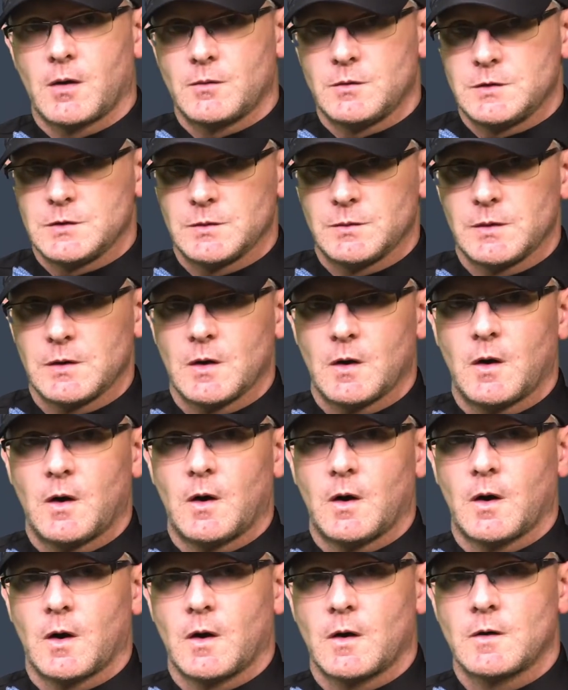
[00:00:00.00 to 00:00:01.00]
We're doing
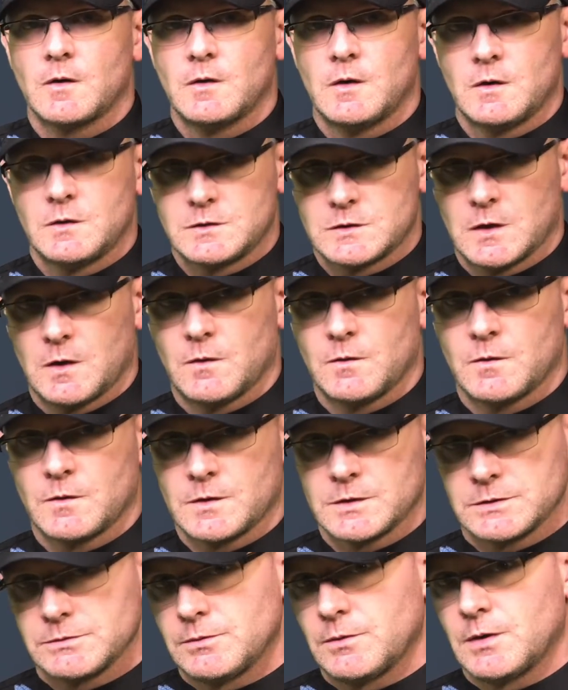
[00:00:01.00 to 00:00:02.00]
our total
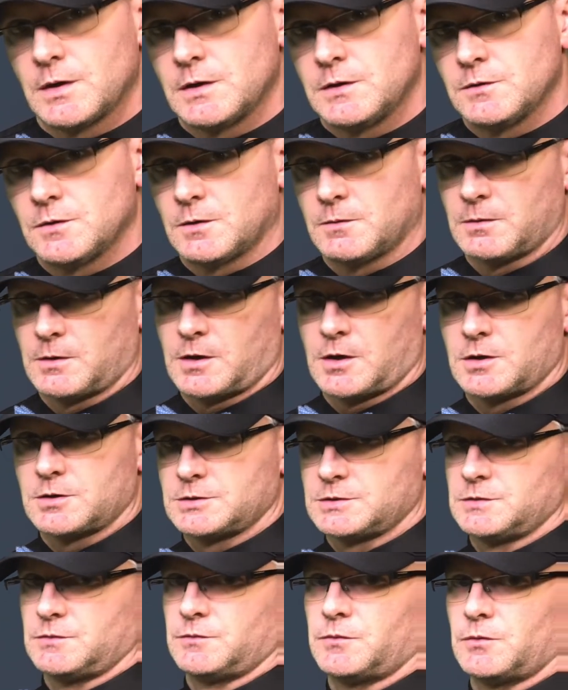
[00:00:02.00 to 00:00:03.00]
because we want to do a
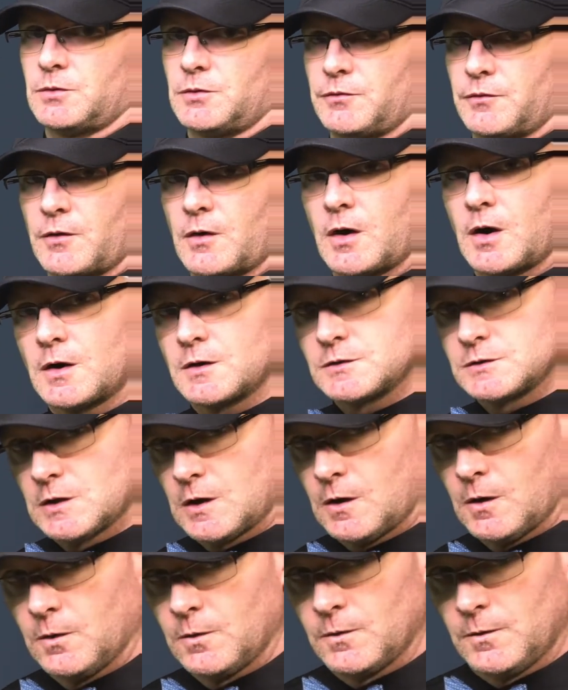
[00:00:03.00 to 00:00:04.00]
recursive rule for our
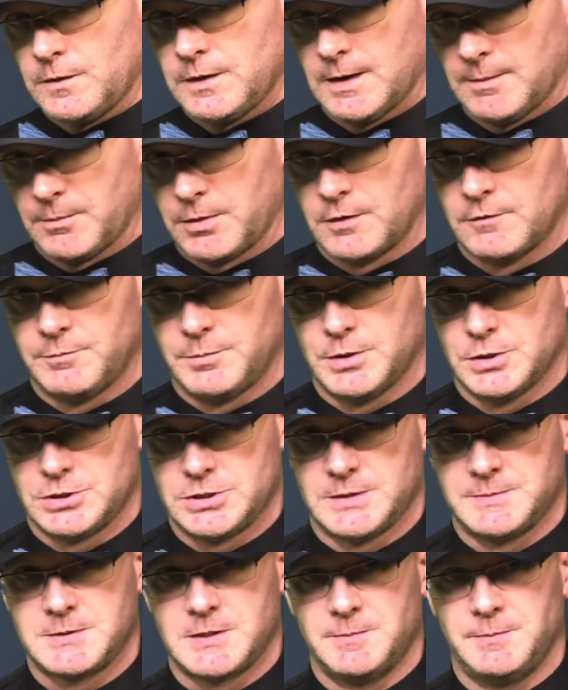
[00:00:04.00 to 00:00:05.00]
total number of
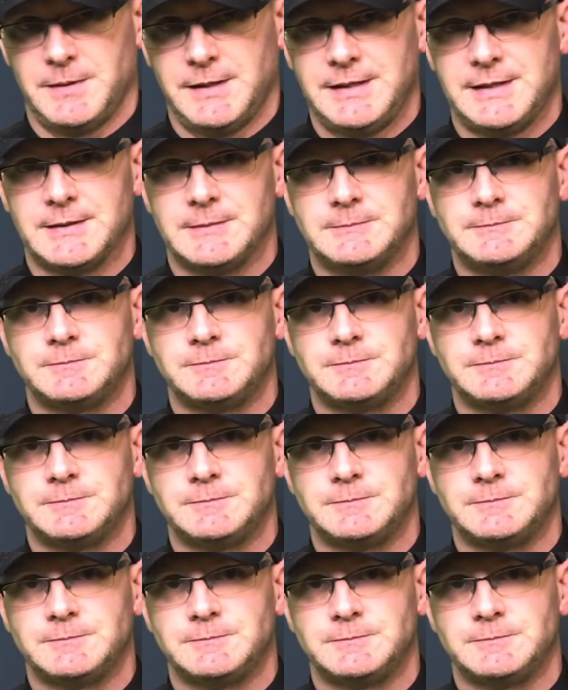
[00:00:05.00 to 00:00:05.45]
push-ups completed.